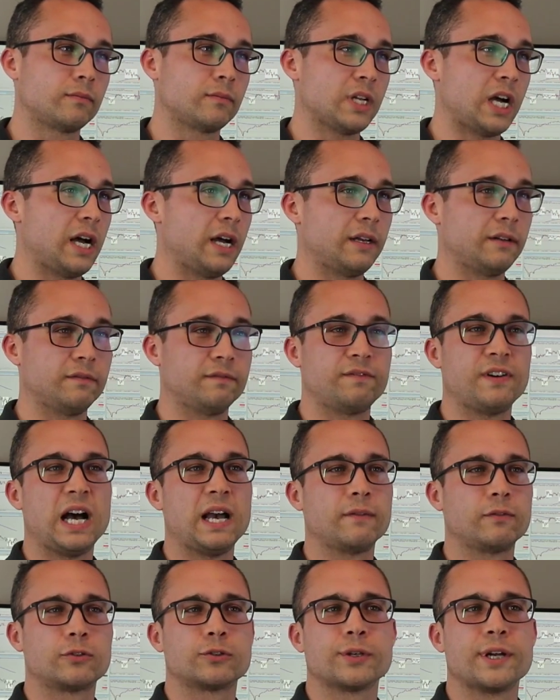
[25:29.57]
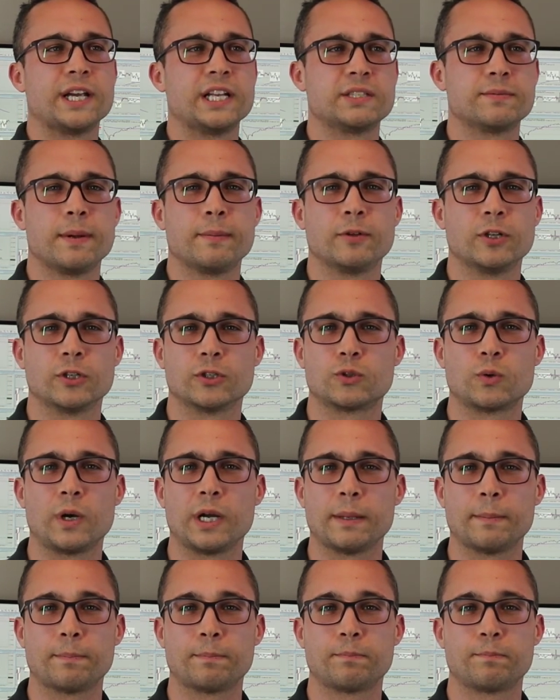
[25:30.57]
on 5 trades, maybe there are
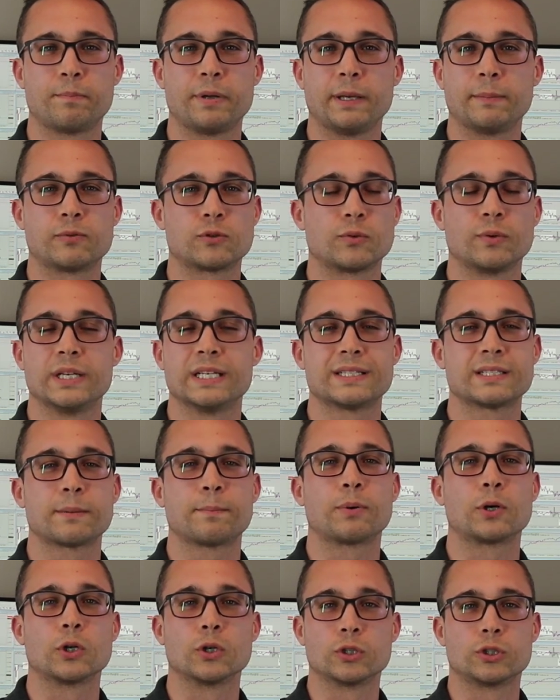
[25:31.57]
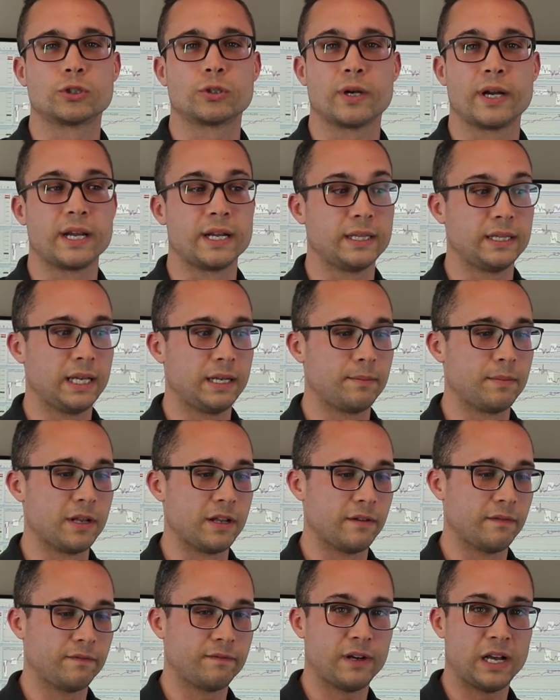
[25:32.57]
20 pips risk per trade, that'd
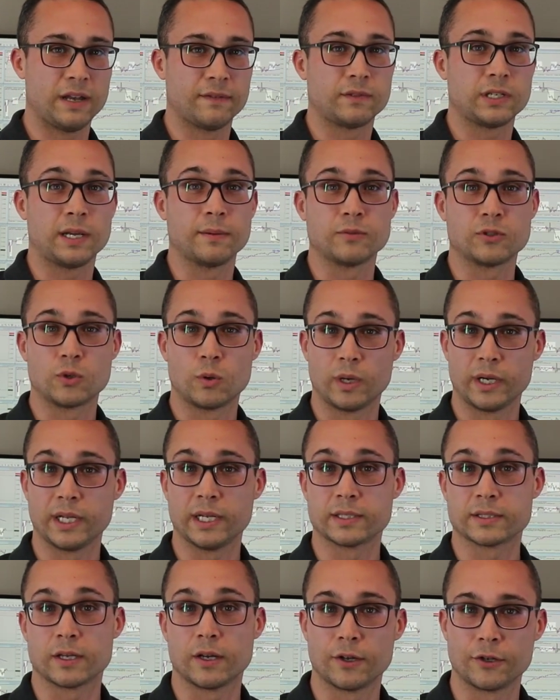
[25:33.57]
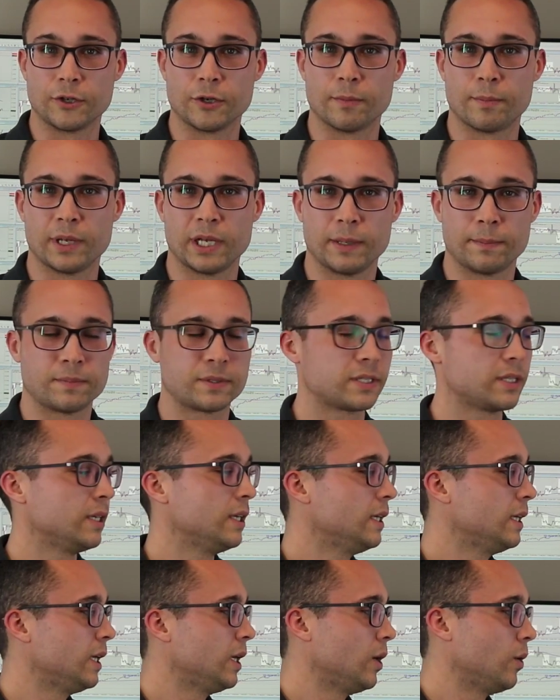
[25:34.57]
be 5 times 20, it's 100 pips.
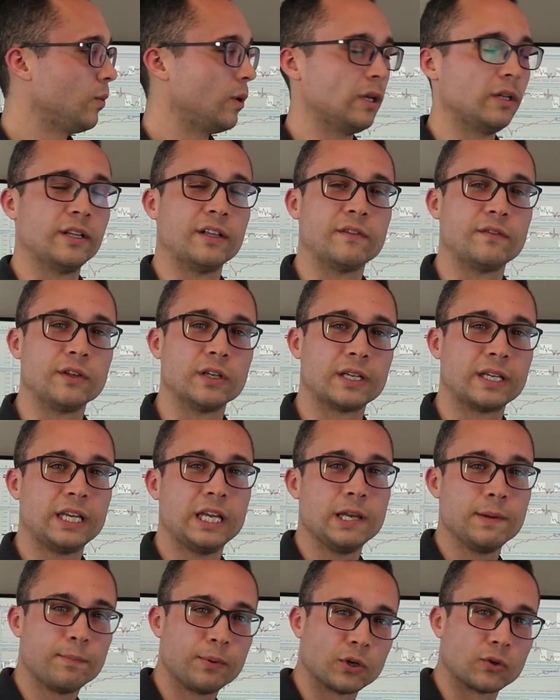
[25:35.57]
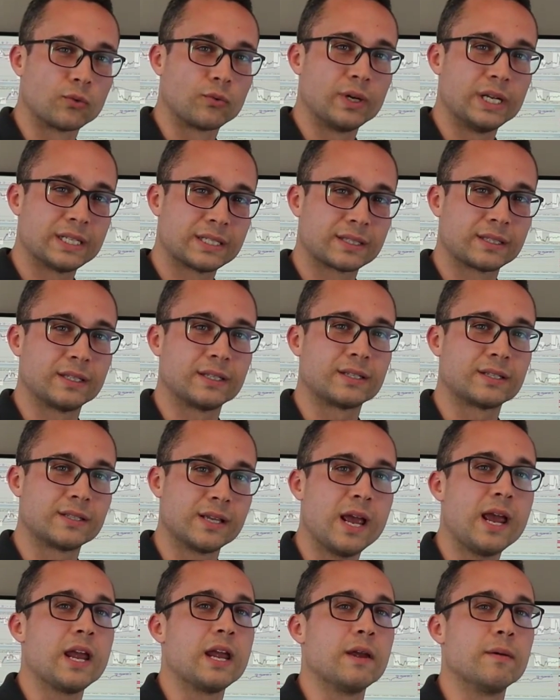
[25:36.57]
Well, if you keep your risk the
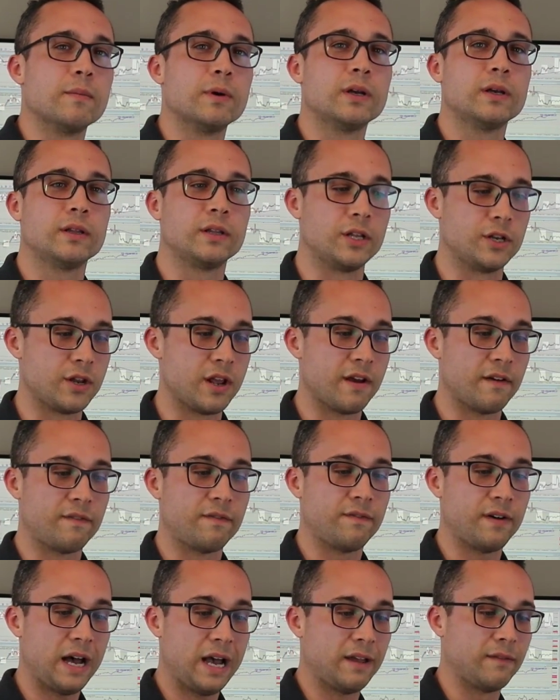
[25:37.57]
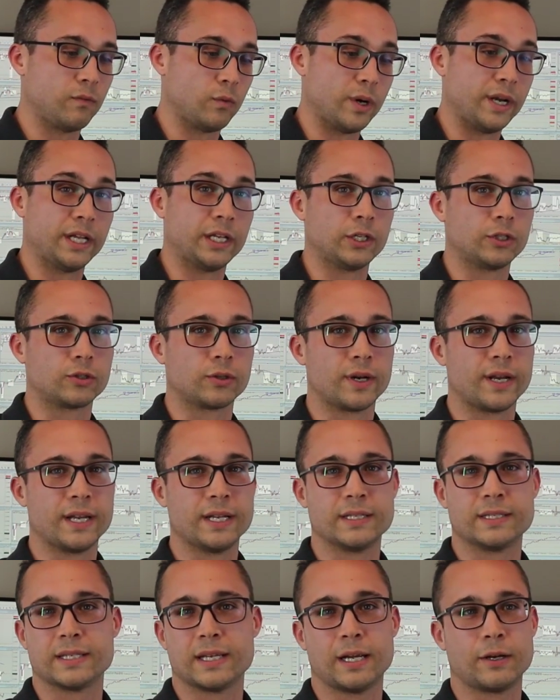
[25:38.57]
same, then you have 5 winning
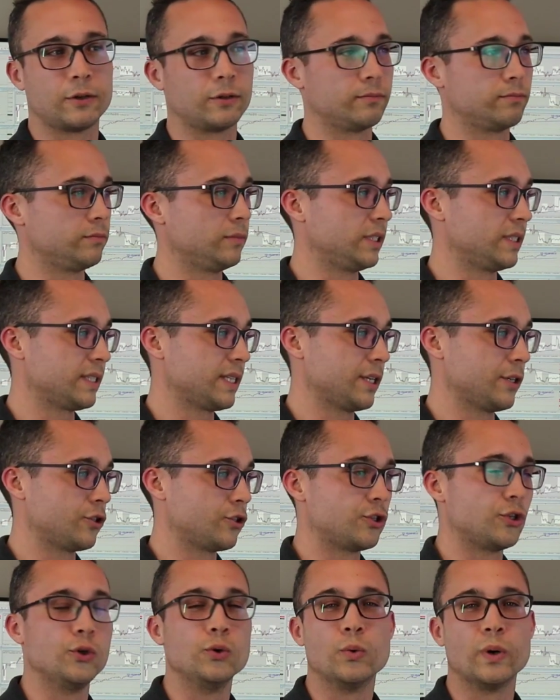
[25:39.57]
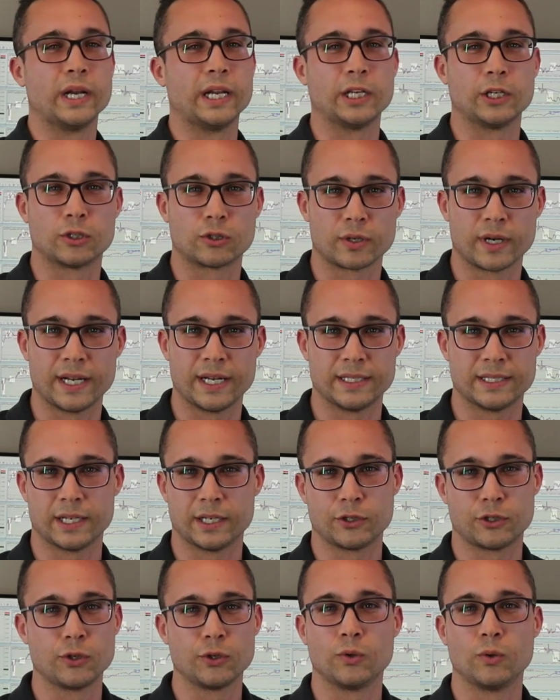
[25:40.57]
trades, or let's say 2 winning trades
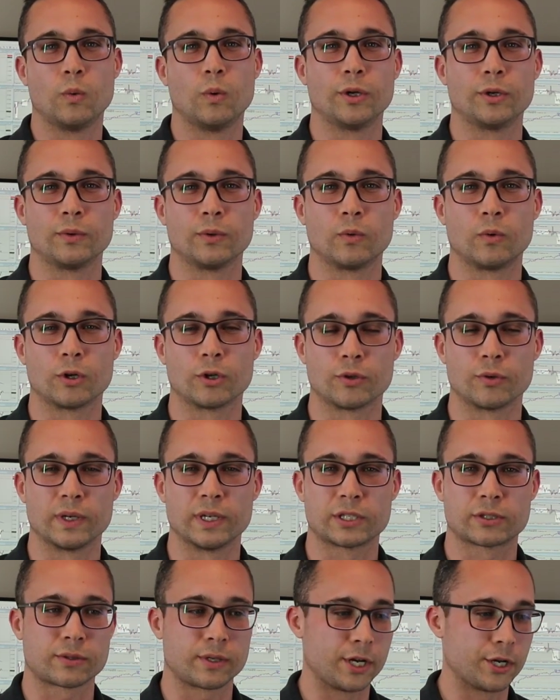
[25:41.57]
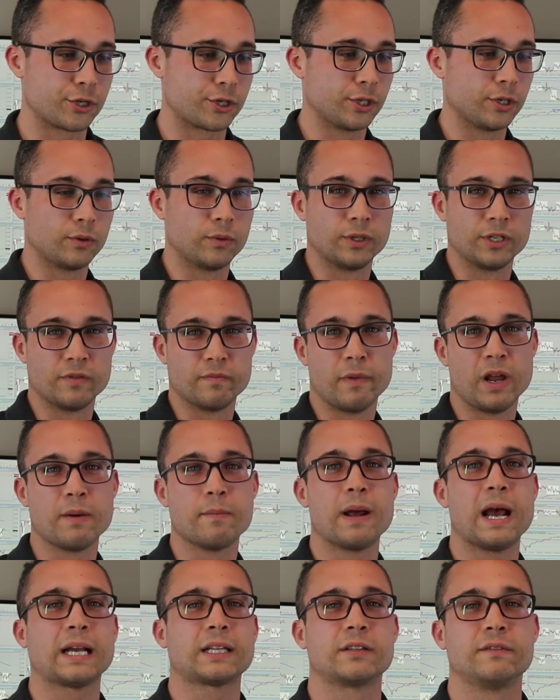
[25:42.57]
on 2-to-1 reward to risk ratio. Well, you've made
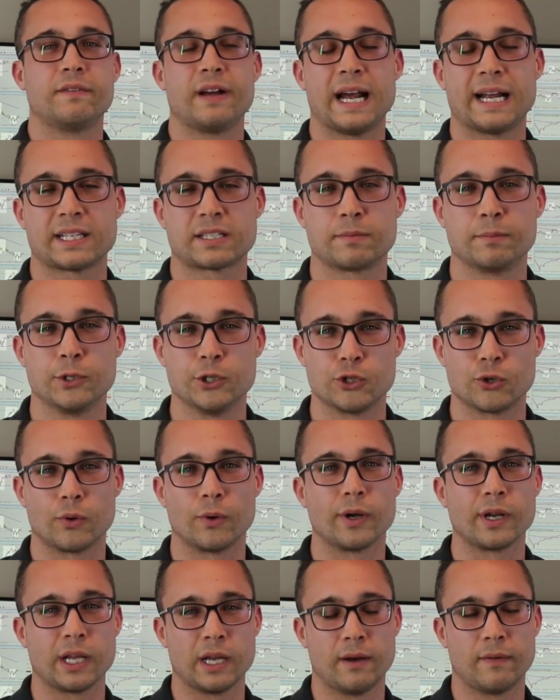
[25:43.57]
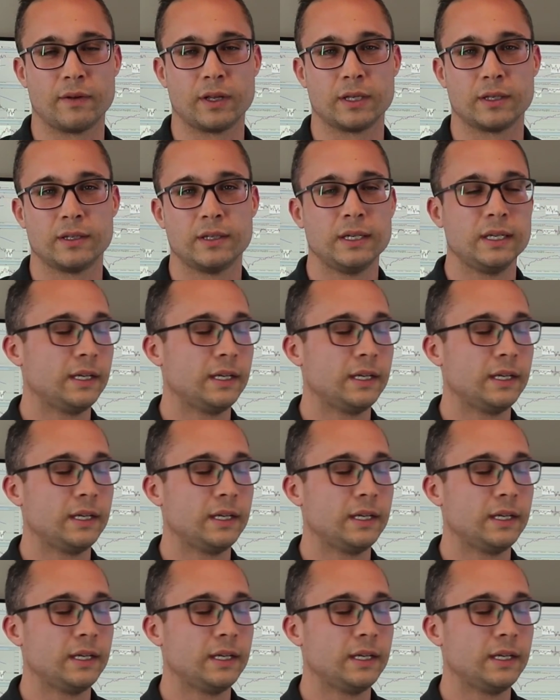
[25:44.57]
back the vast majority of it.